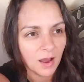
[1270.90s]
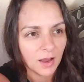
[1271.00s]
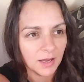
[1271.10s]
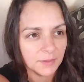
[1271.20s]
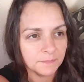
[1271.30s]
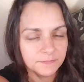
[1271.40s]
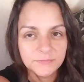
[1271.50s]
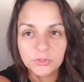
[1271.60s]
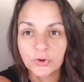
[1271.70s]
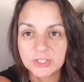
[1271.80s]
the
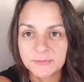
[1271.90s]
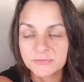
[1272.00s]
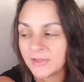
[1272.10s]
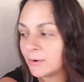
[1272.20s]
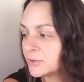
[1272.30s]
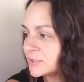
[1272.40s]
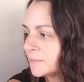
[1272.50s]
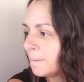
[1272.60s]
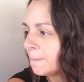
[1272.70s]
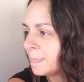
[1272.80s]
Christmas flowers.
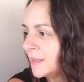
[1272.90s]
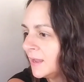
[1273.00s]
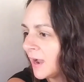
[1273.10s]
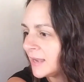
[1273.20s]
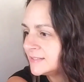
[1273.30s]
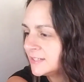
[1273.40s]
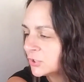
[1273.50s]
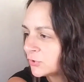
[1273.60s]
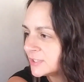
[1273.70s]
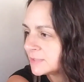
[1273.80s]
I did a
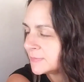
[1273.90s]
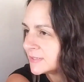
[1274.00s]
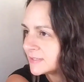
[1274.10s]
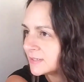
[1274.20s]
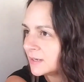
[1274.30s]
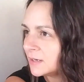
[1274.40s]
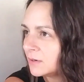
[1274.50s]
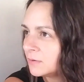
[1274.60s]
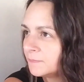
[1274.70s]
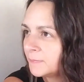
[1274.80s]
Christmas.
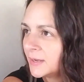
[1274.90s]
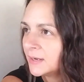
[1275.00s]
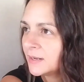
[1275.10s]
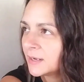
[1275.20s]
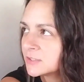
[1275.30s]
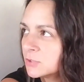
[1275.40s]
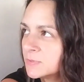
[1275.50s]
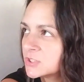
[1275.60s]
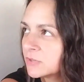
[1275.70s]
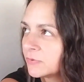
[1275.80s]
Man, I got so
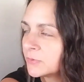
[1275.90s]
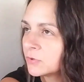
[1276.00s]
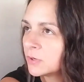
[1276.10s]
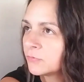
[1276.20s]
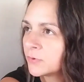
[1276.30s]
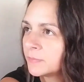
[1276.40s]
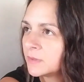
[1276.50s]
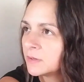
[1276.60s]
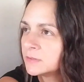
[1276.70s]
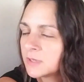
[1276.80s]
much stuff from
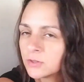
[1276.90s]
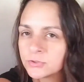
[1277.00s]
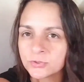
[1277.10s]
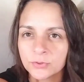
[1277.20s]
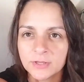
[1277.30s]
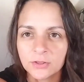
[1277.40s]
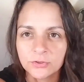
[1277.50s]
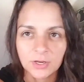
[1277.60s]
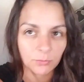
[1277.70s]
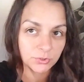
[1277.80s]
the dollar store the other
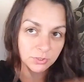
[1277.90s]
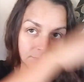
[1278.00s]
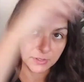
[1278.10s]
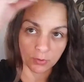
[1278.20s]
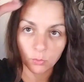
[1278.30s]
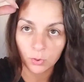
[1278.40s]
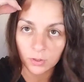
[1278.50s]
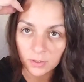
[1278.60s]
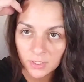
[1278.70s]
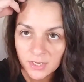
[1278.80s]
day. We should have done a
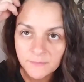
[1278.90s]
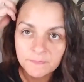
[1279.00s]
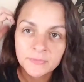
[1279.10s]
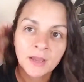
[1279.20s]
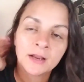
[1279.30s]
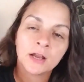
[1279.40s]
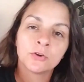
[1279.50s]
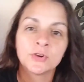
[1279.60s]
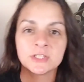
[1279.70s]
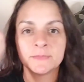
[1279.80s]
haul. I got
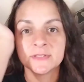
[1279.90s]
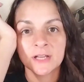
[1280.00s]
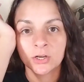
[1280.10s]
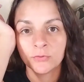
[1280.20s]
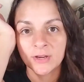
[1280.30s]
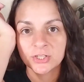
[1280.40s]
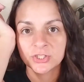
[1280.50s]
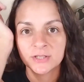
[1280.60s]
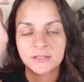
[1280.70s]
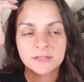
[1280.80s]
Christmas
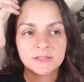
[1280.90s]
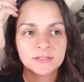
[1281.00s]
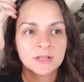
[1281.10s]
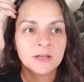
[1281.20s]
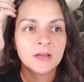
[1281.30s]
decorations.